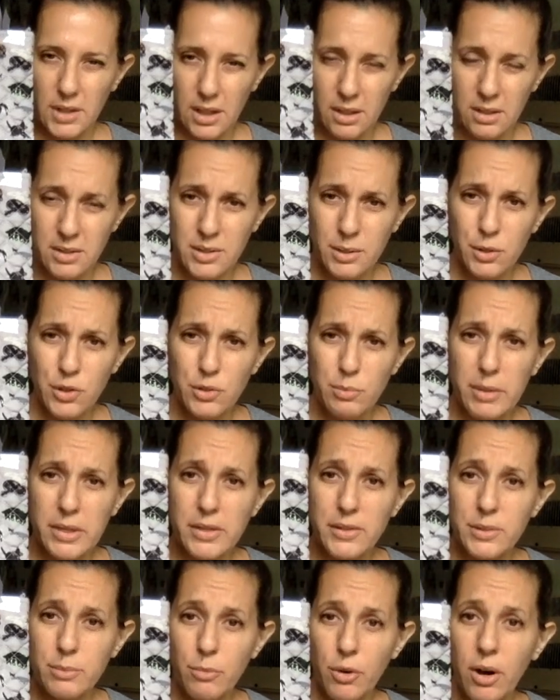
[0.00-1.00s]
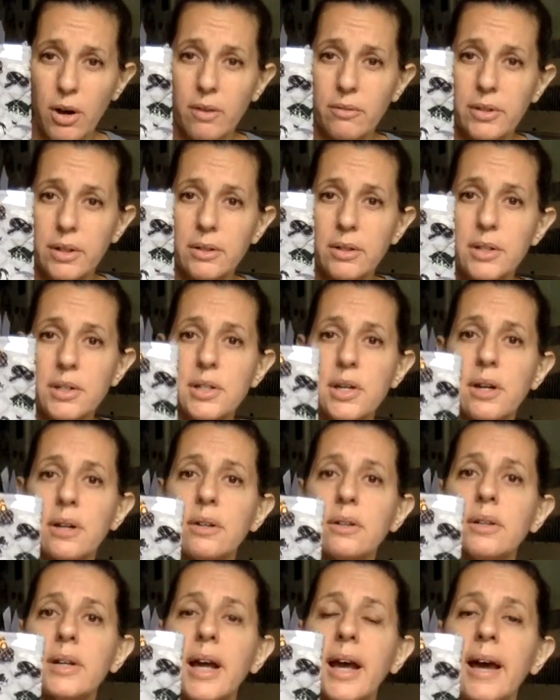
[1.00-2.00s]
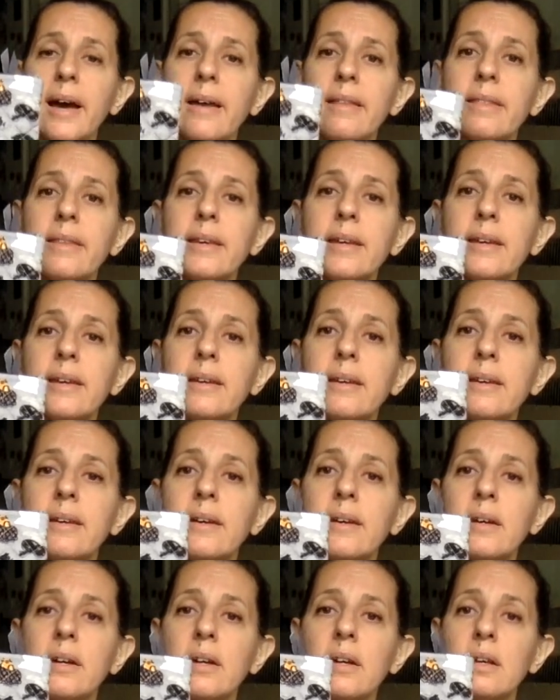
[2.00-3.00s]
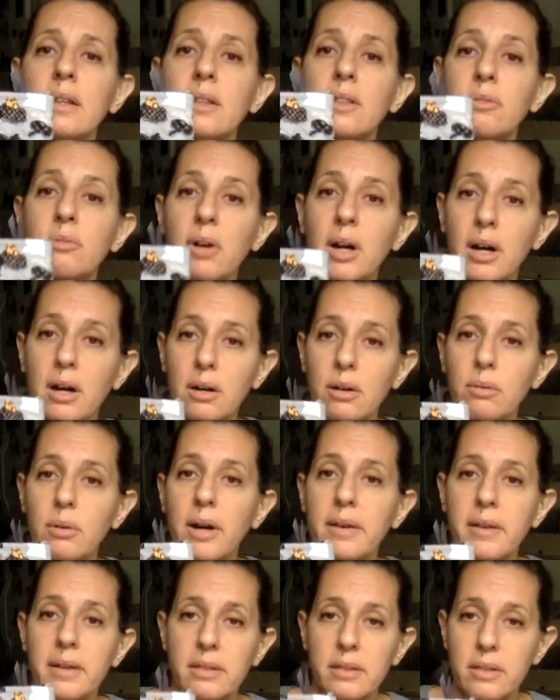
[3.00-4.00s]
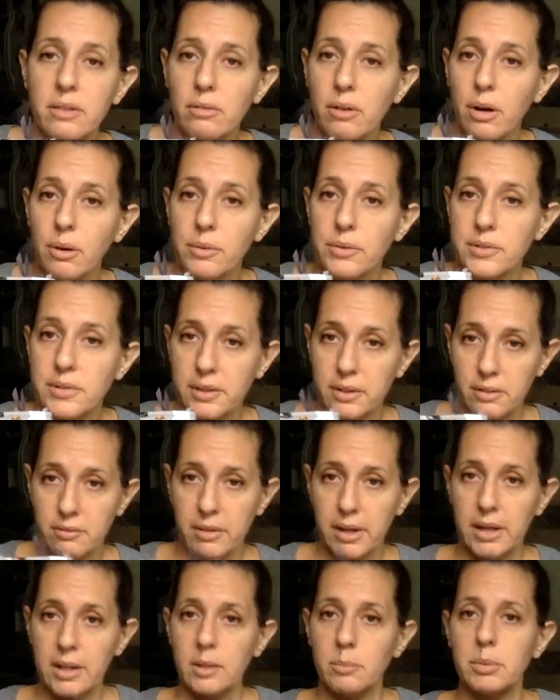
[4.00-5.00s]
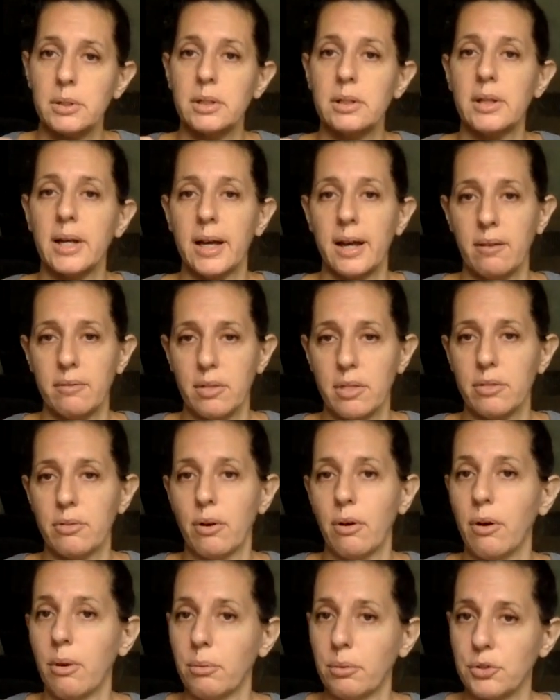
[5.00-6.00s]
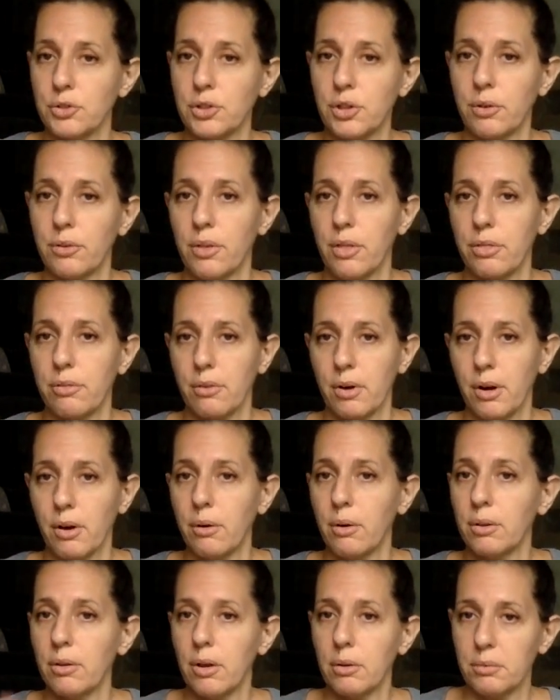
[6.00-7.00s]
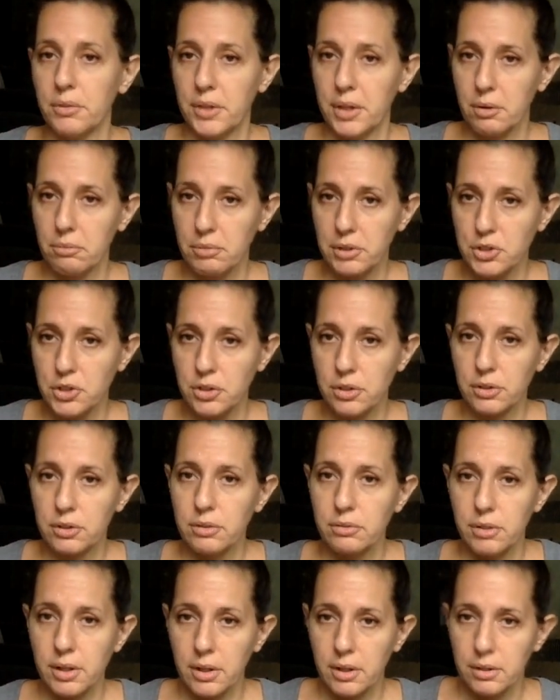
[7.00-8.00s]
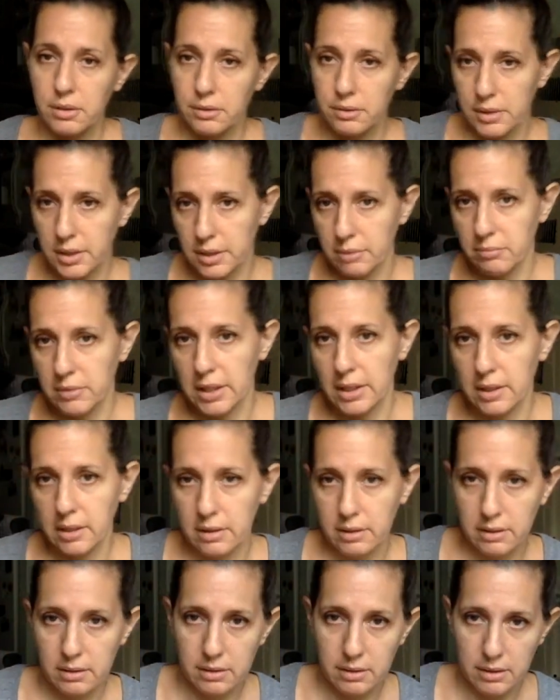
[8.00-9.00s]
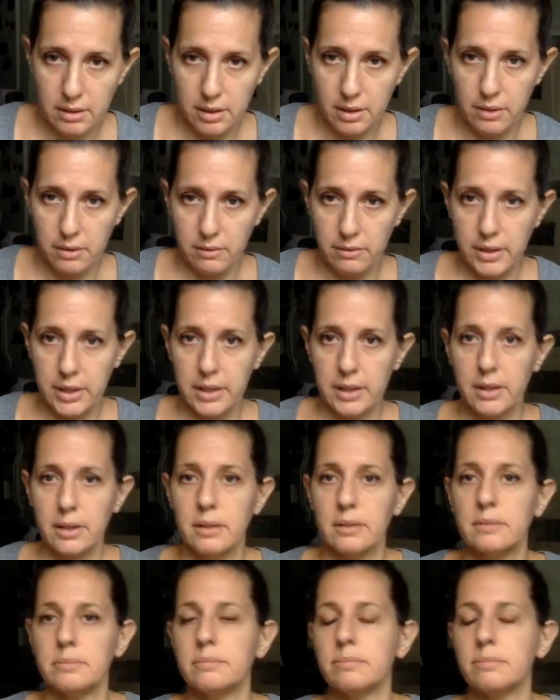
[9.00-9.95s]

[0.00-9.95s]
excuse me, the small Vera tote and the throw. I think the throw is still available. I have the throw. We'll show the throw along with the original throw in, in the other video.